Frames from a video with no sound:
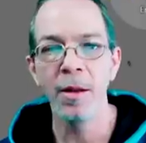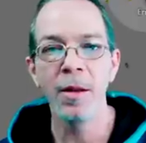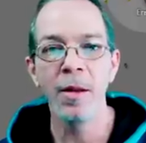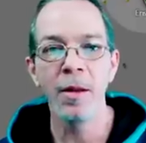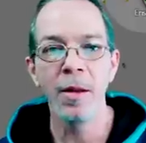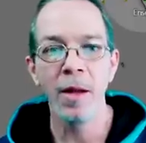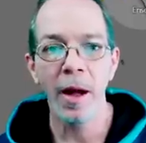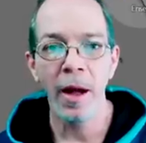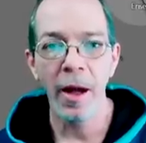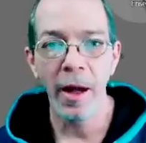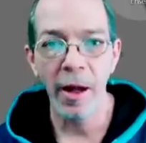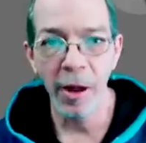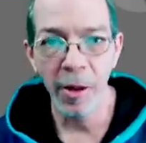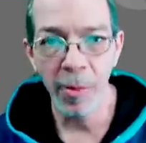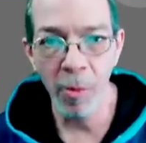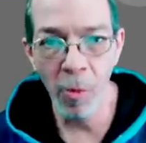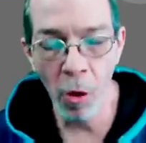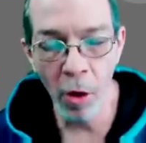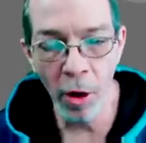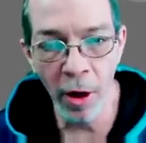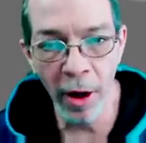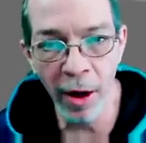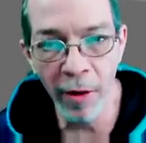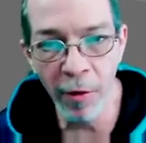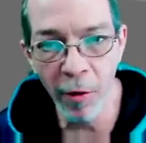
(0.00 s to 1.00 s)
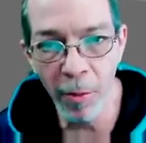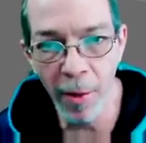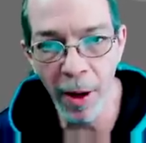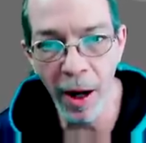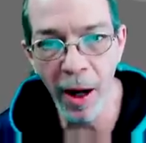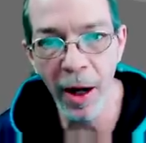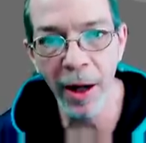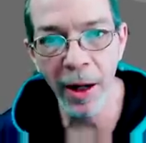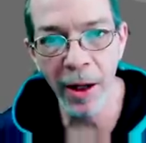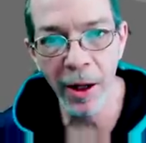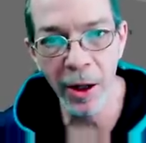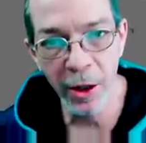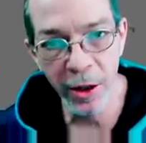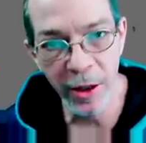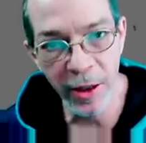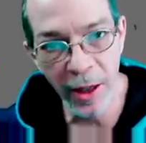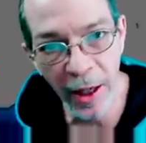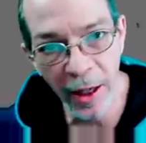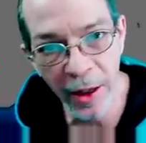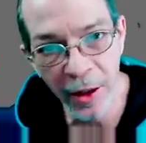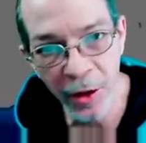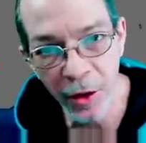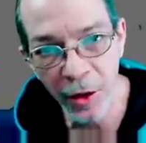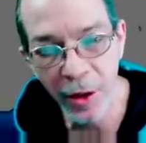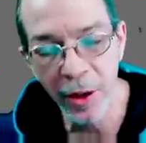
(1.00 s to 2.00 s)
Hey, good morning, everybody. Good
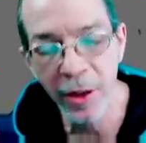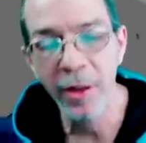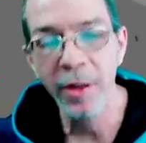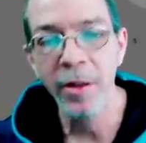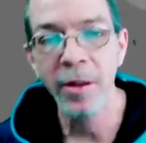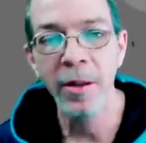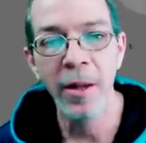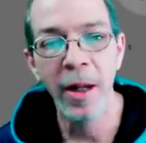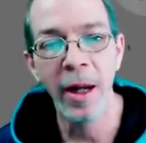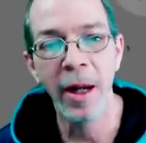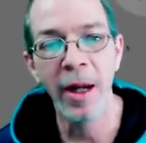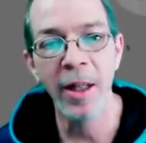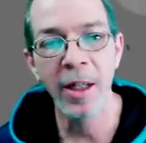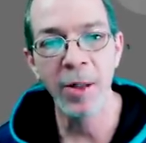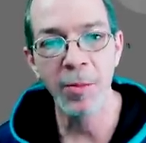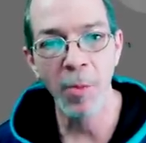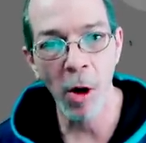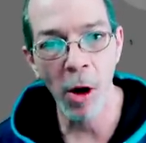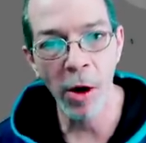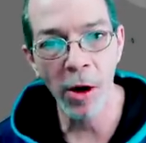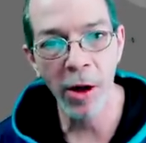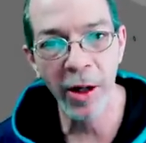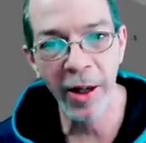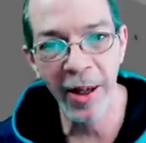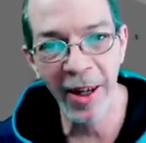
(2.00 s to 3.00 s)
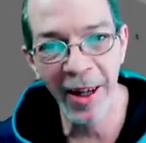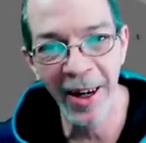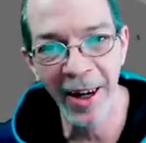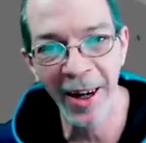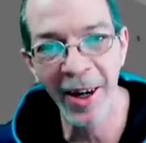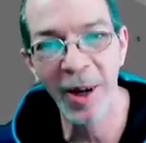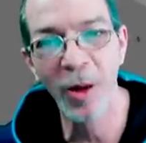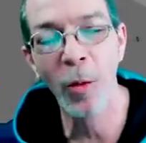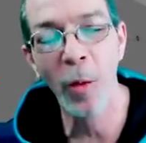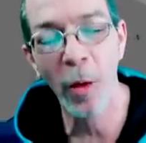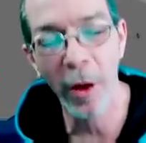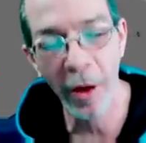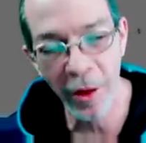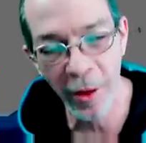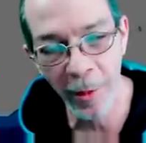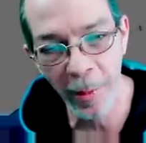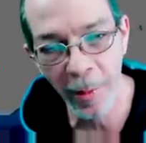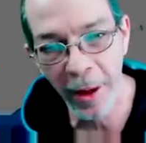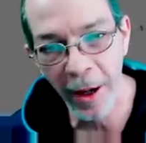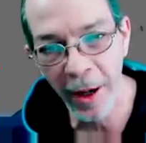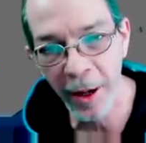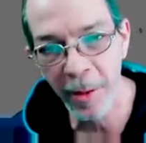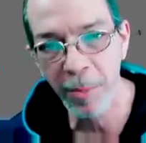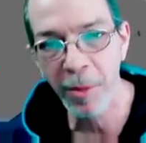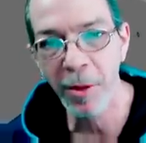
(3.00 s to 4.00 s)
day to you. It's Mark again here,
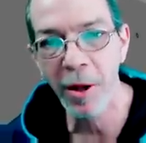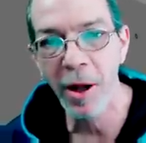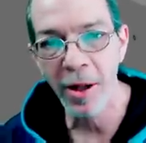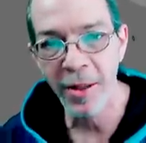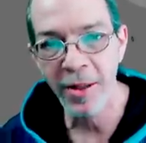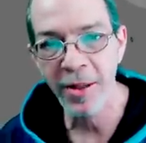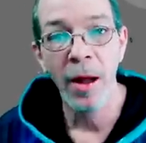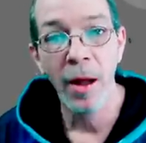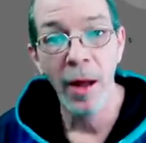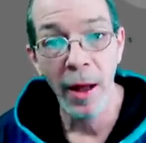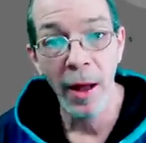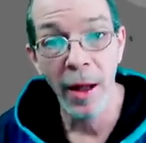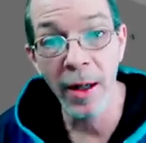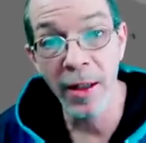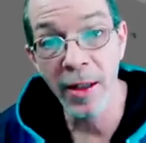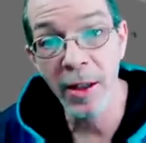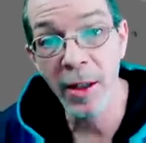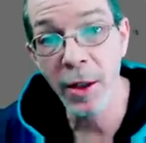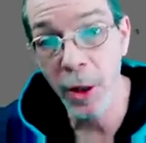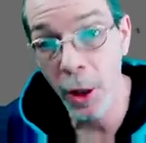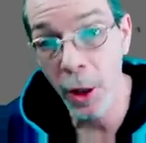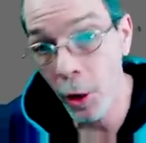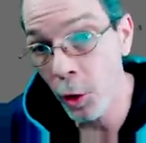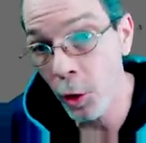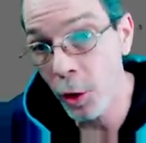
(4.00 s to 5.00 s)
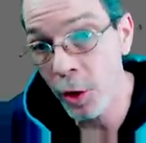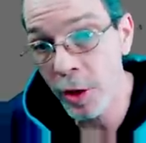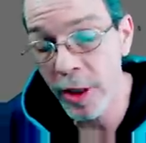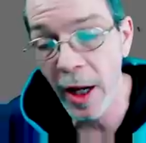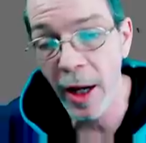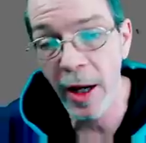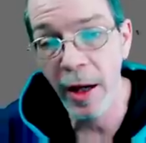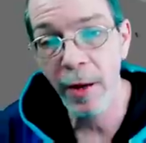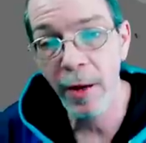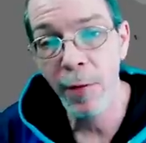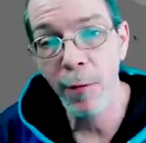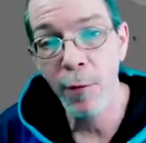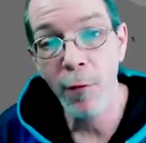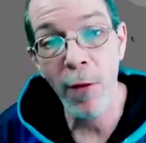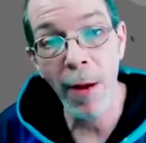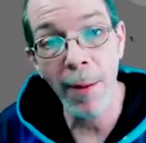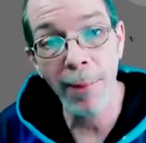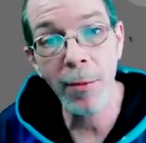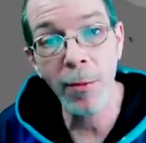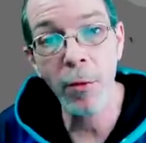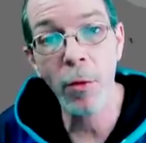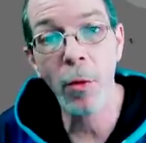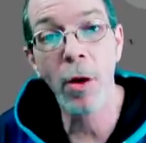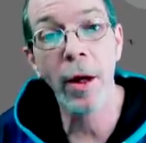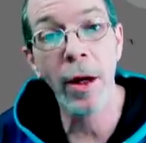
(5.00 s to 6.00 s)
Weatherman Plus. It is Thursday,
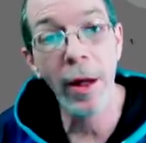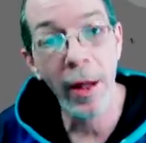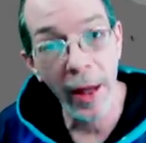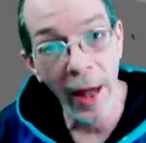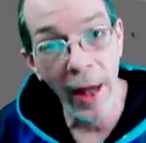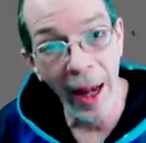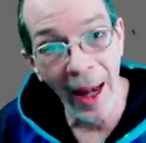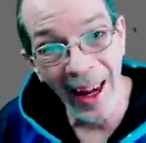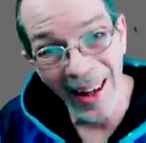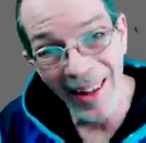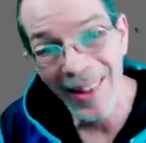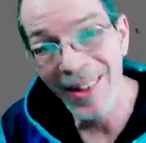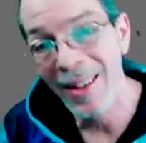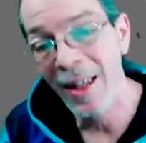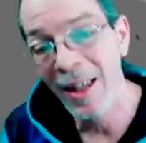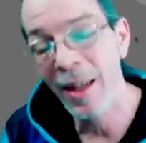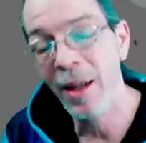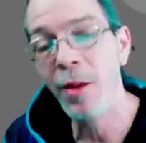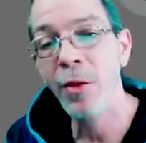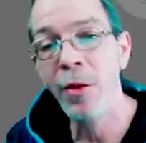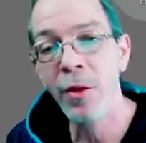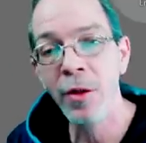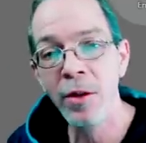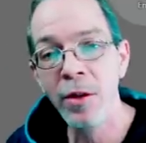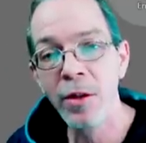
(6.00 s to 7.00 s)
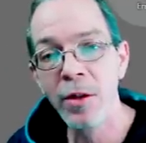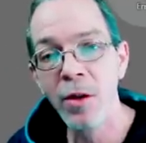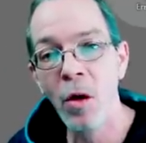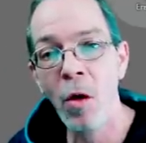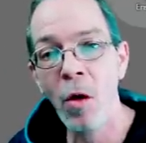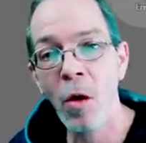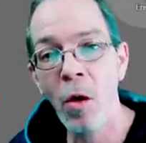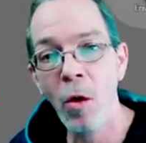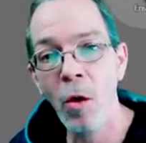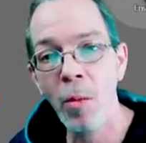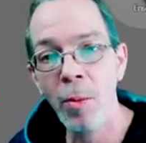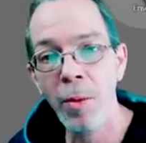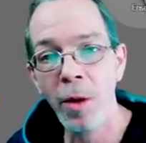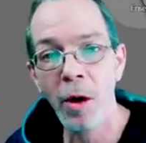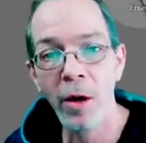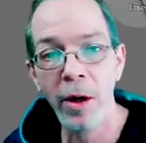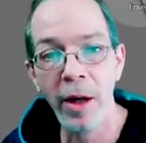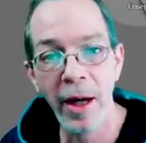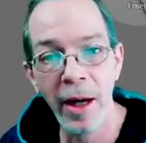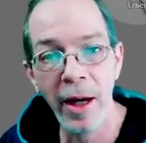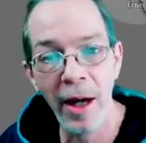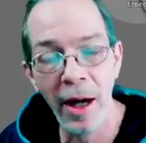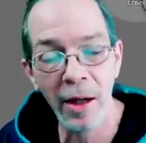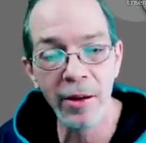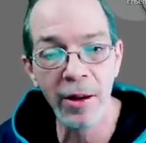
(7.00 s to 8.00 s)
February 18th, so I hope y'all
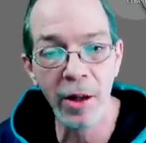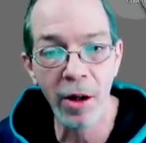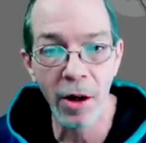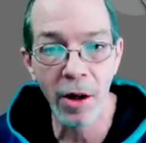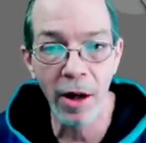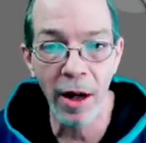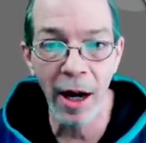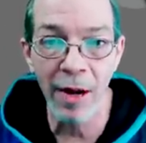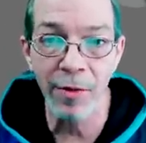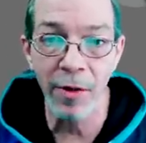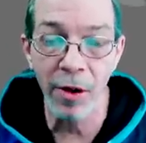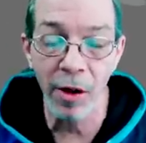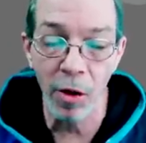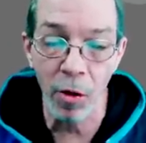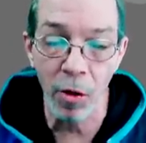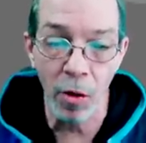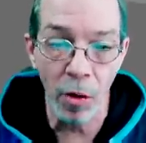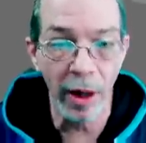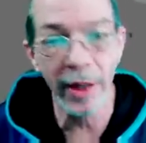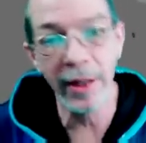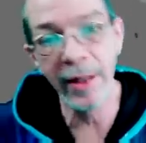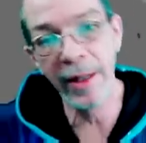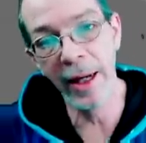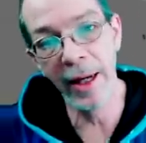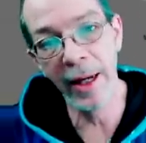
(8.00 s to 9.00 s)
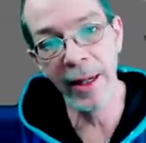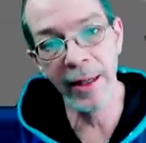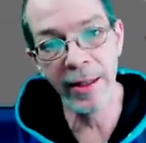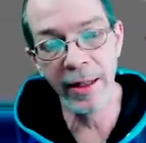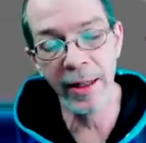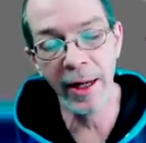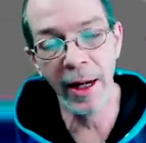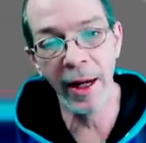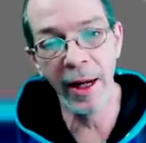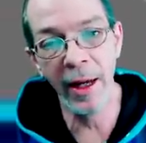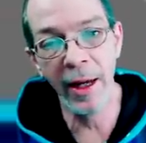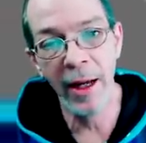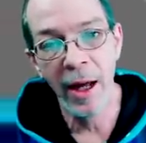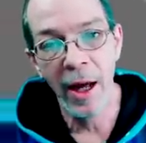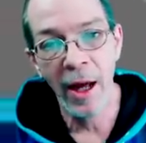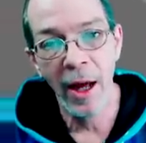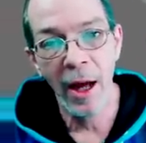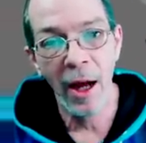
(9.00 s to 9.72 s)
get out there and have a great day today.